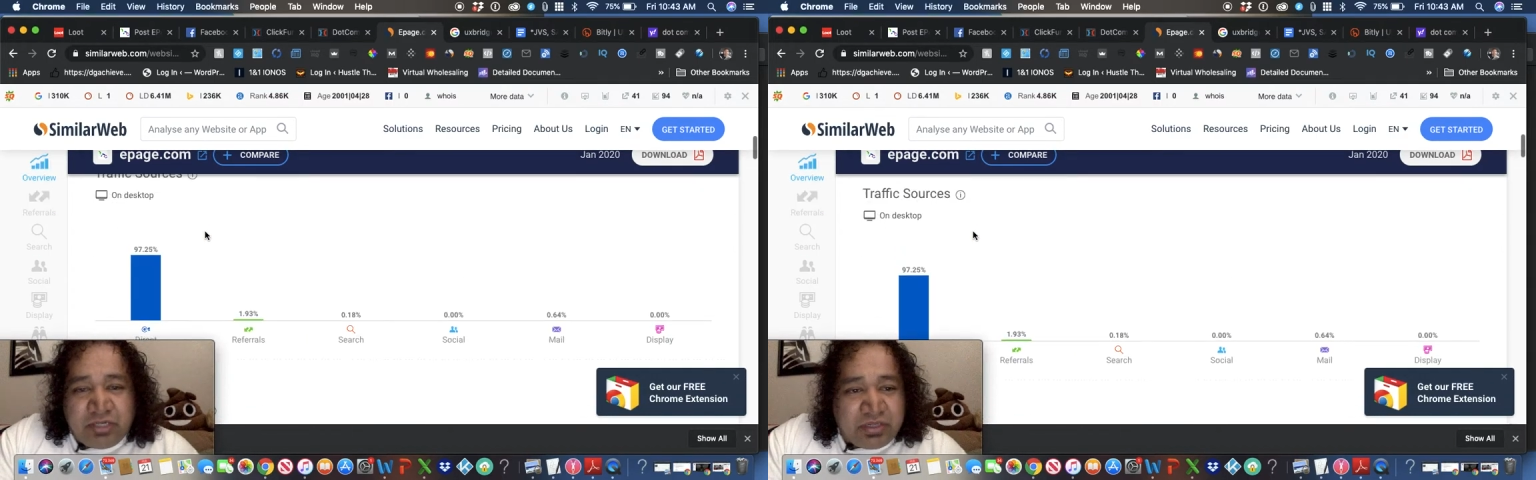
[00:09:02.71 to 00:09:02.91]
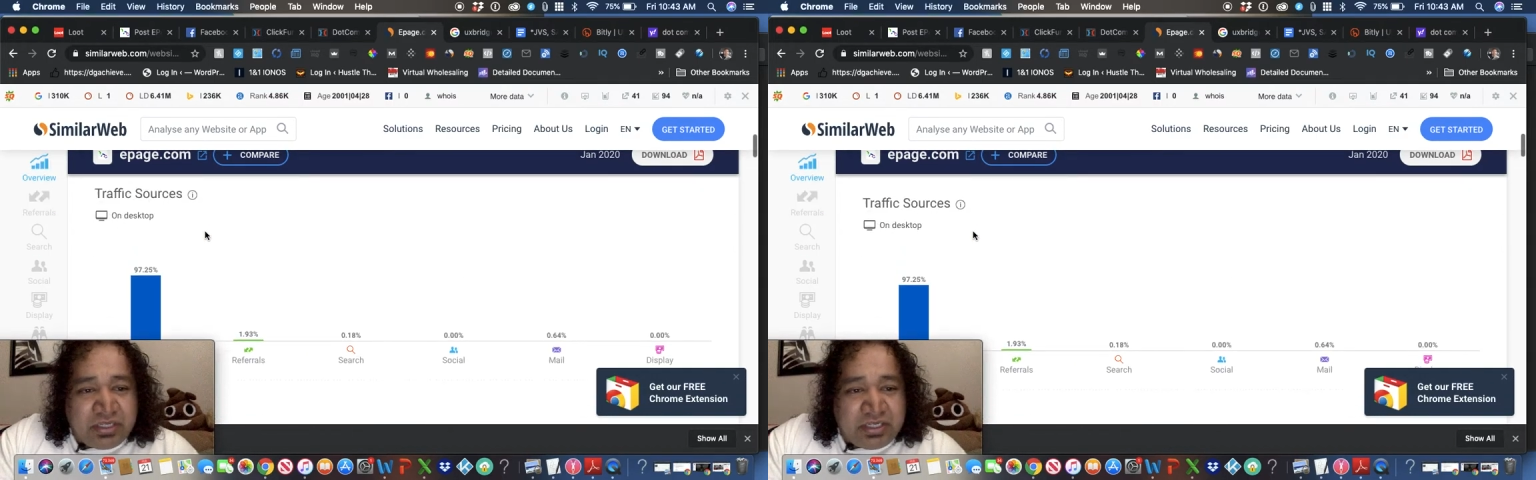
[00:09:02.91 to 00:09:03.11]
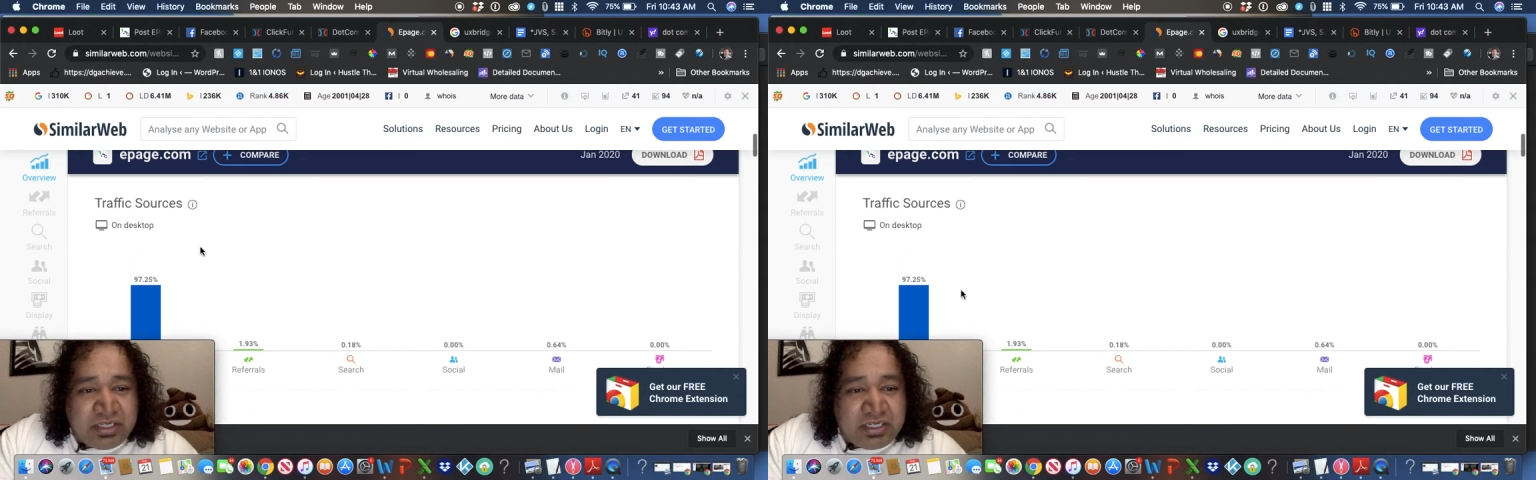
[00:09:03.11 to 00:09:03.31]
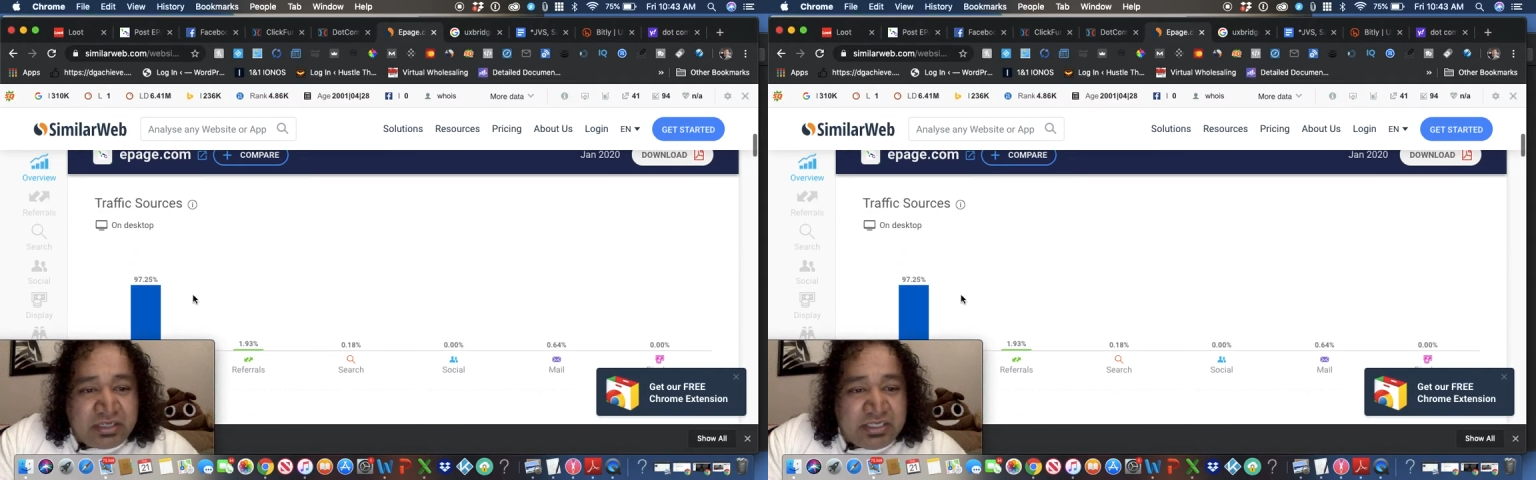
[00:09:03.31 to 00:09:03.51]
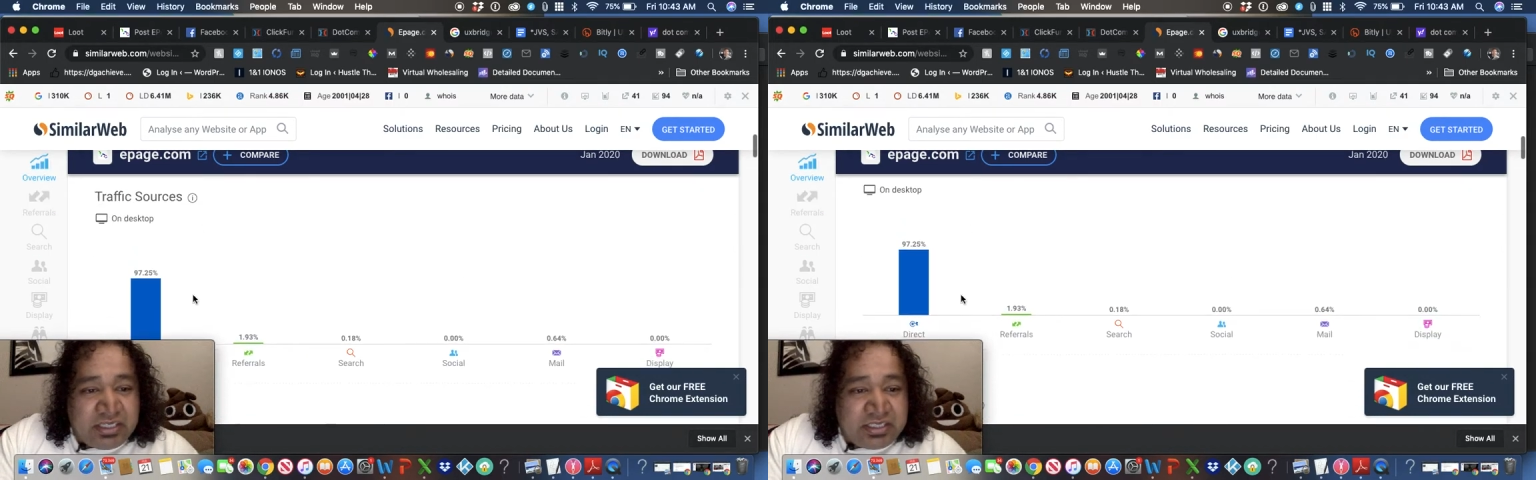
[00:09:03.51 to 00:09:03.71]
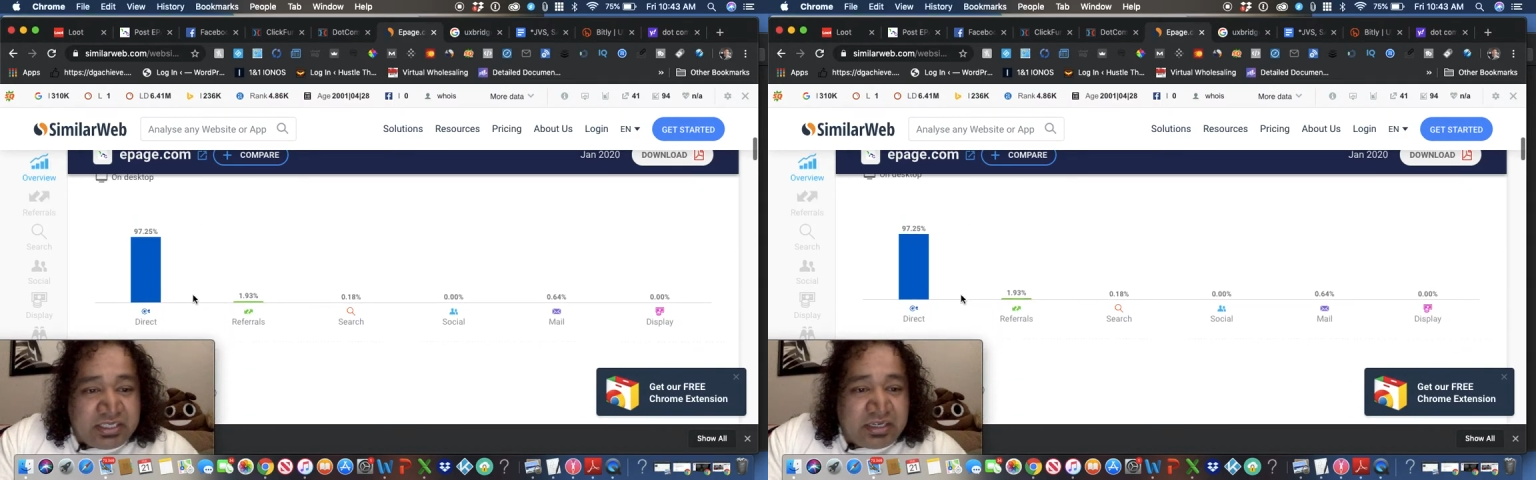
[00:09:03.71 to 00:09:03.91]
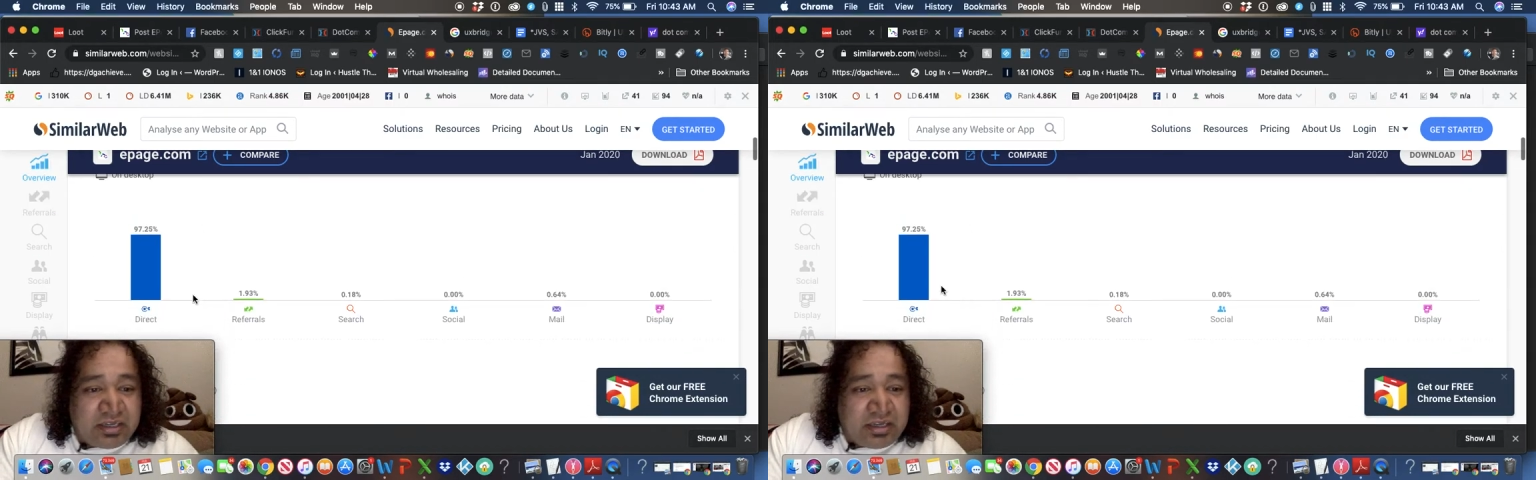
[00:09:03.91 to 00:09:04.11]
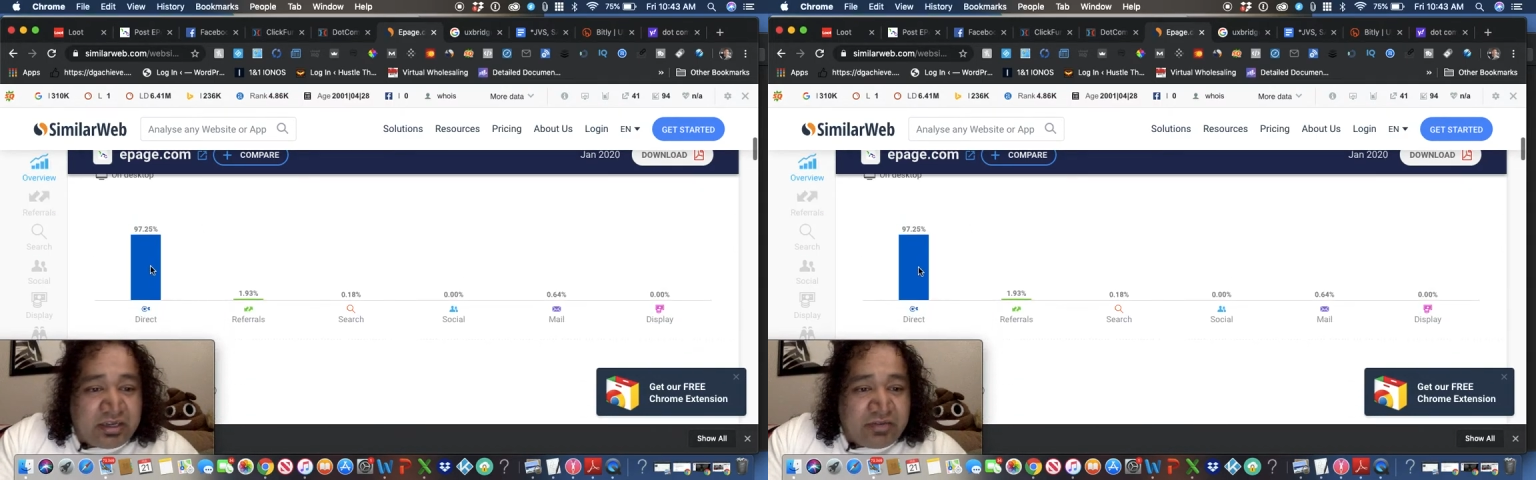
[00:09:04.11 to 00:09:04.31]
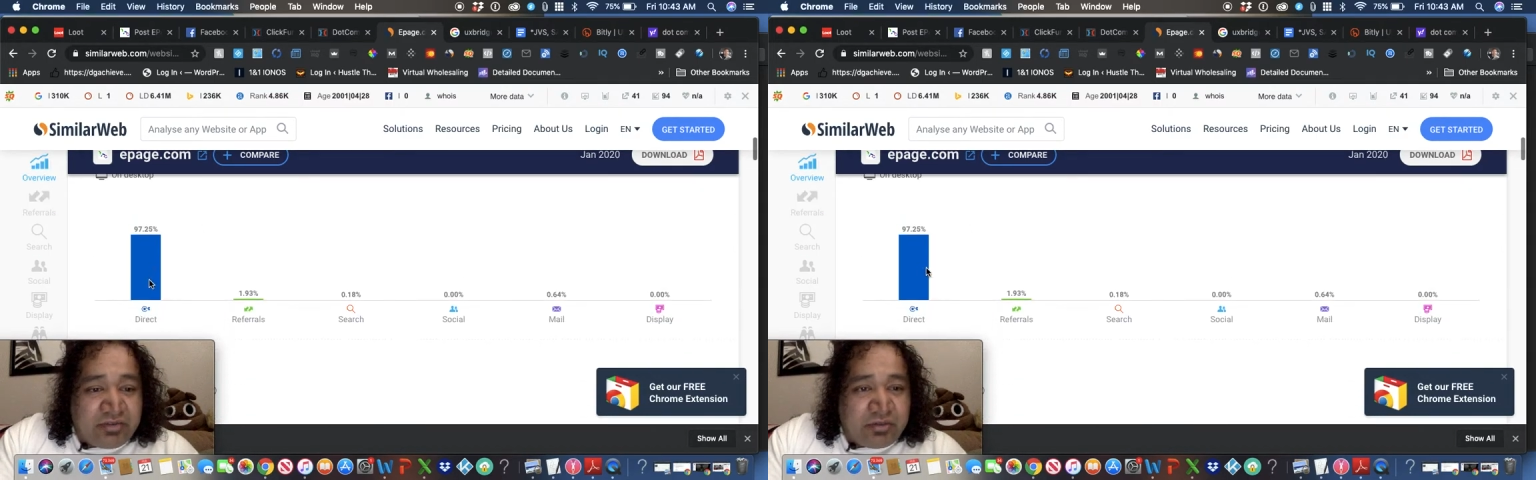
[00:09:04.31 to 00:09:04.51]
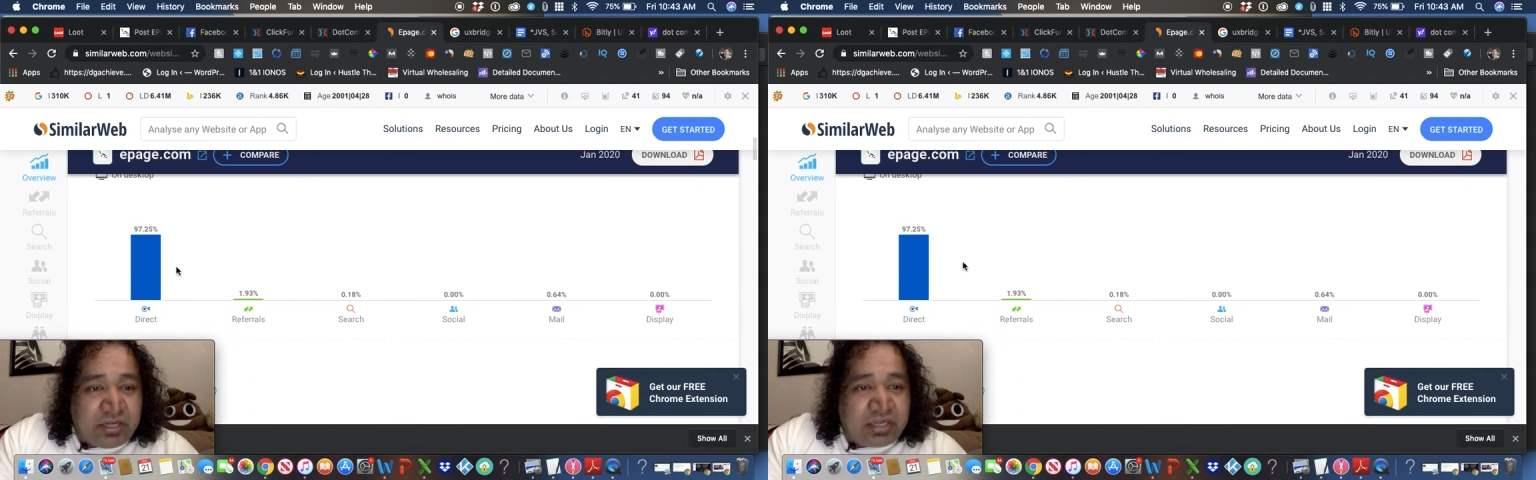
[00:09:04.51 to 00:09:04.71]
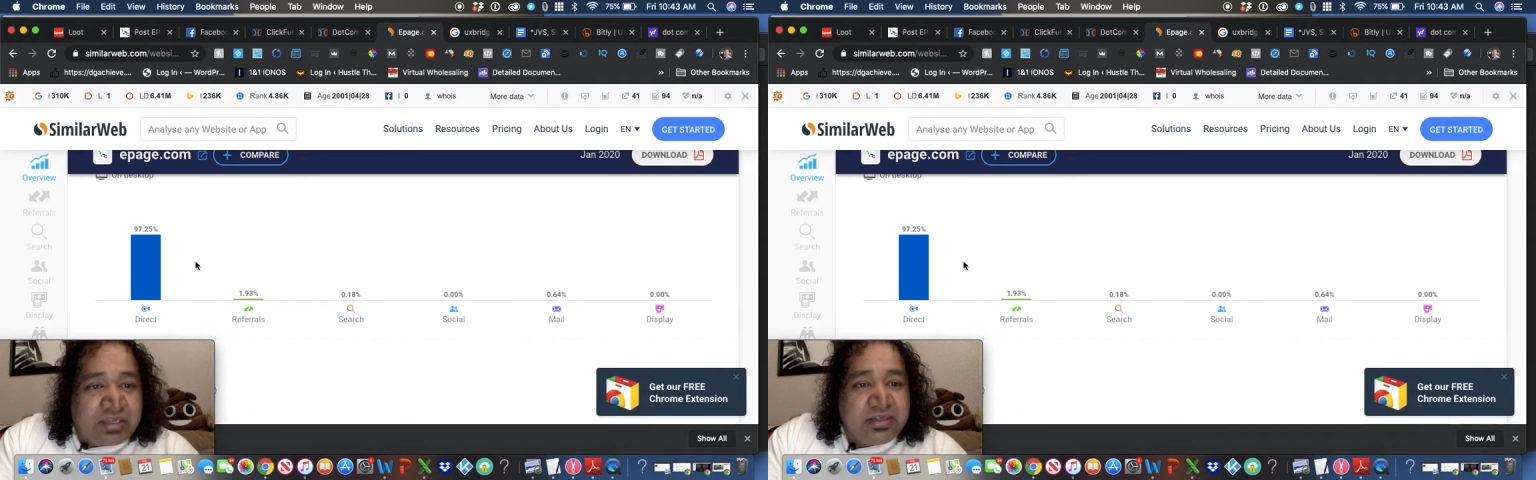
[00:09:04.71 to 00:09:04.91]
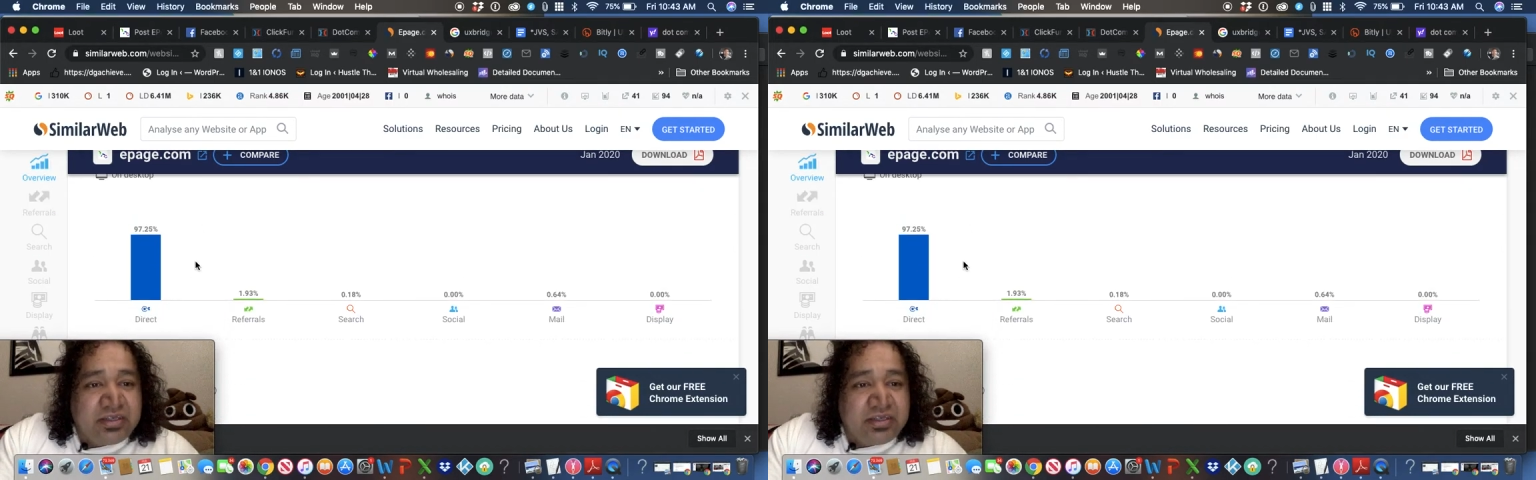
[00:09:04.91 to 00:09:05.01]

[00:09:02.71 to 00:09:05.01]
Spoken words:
but it is getting a lot of direct